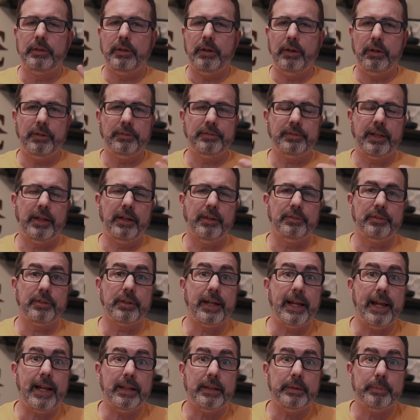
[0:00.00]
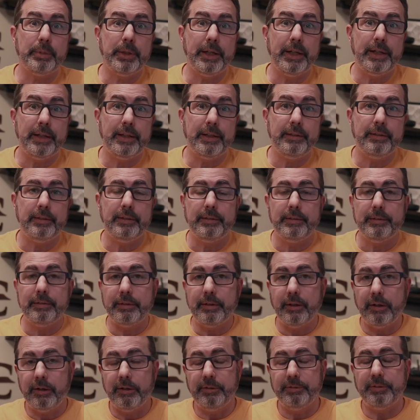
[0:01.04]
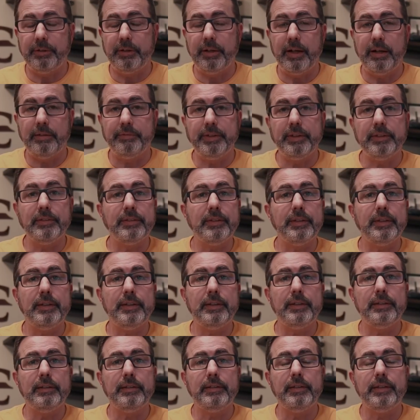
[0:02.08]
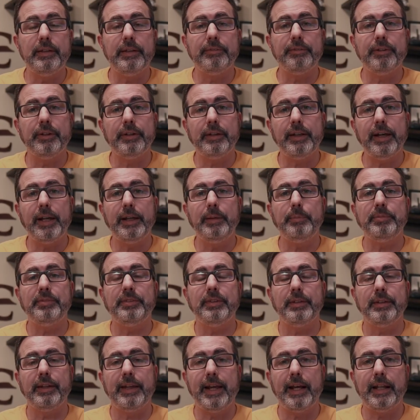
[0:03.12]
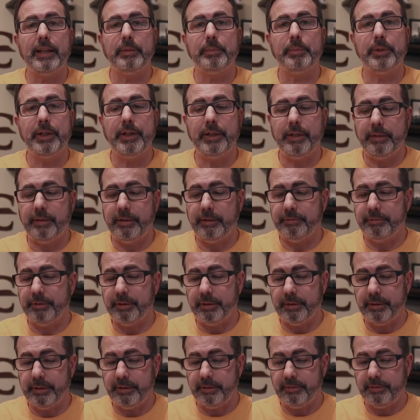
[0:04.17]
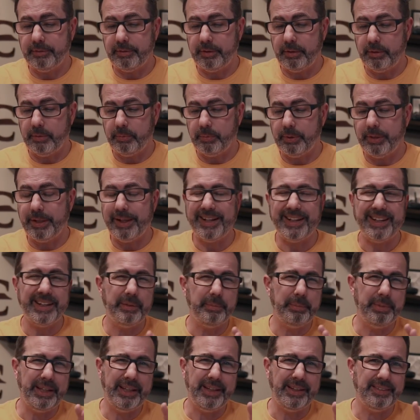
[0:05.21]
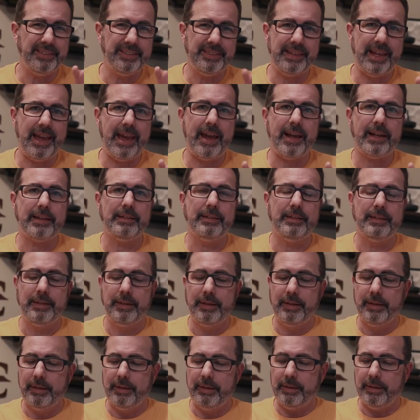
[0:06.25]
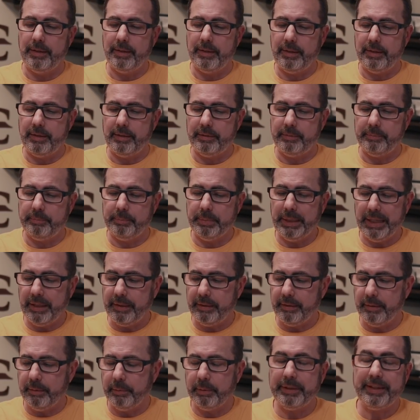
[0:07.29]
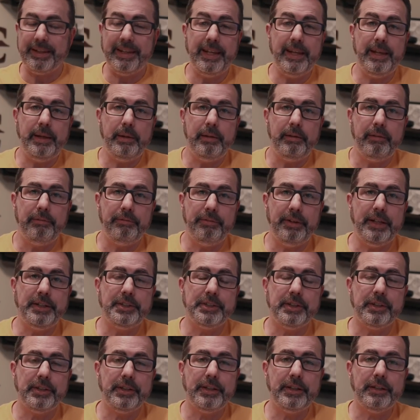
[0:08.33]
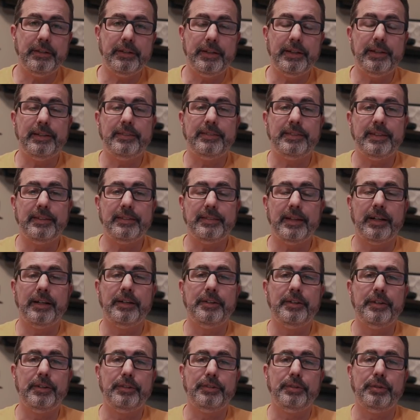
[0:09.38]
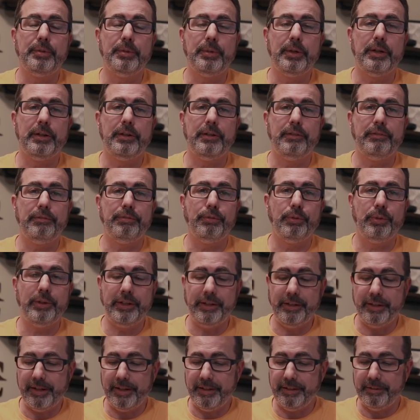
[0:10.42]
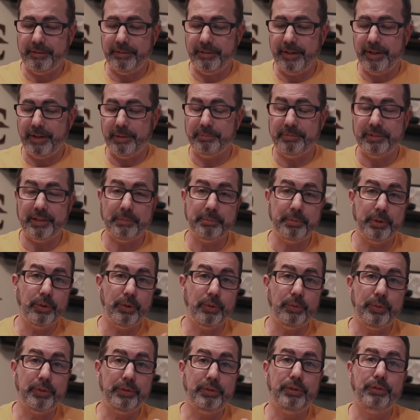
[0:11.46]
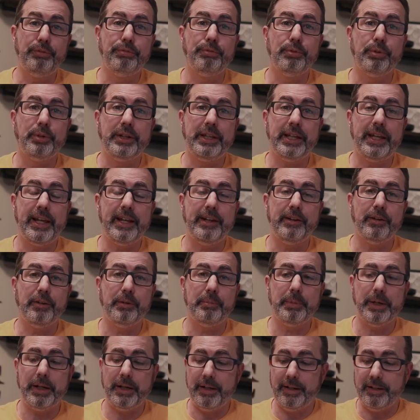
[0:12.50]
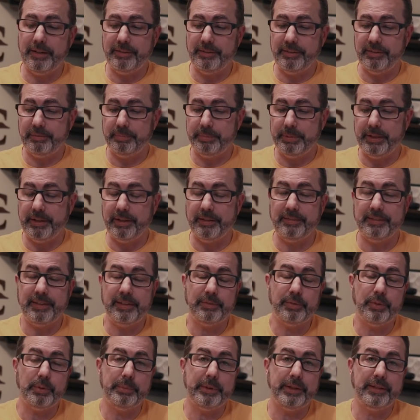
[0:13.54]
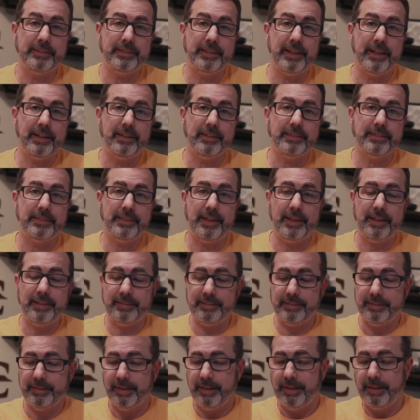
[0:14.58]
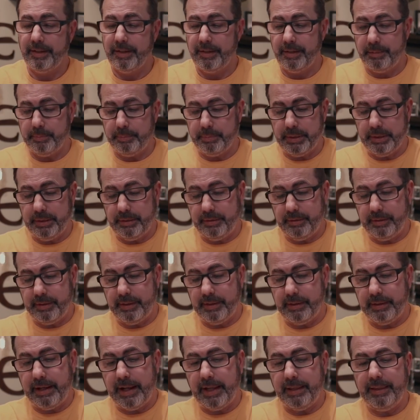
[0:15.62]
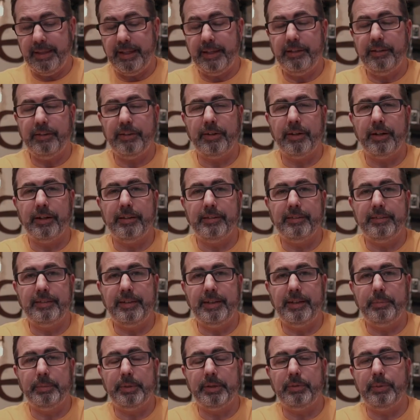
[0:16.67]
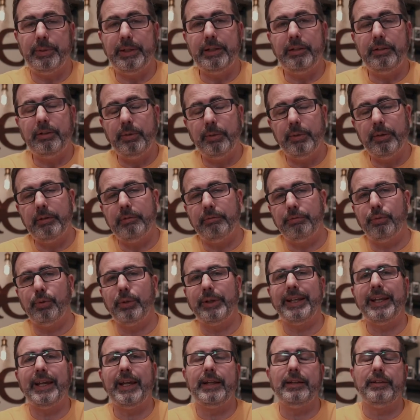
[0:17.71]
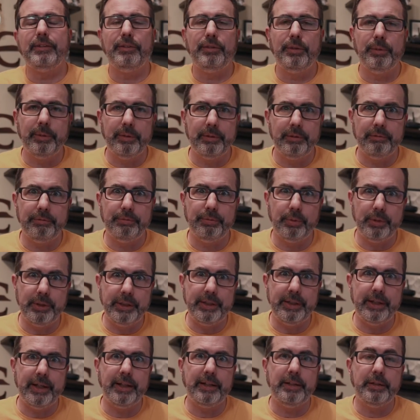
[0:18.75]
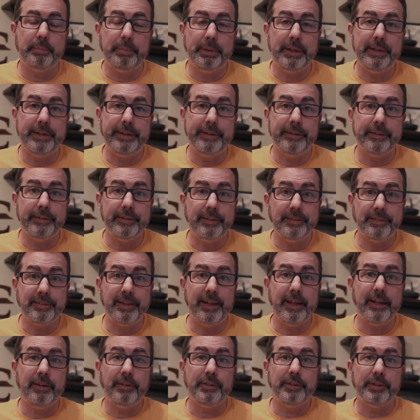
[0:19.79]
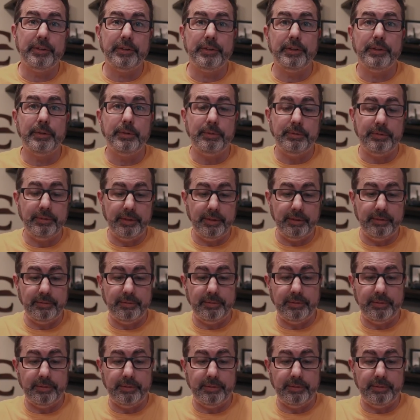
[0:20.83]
All scales are calibrated. Ours are obviously different types and calibrated differently, so we're not going to be exact. But the key feature here is it's under 249 grams. I'm going with 248 on mine just because that's what my scale says. But I think you're going to see between 248 and 249 depending on the scale you're using.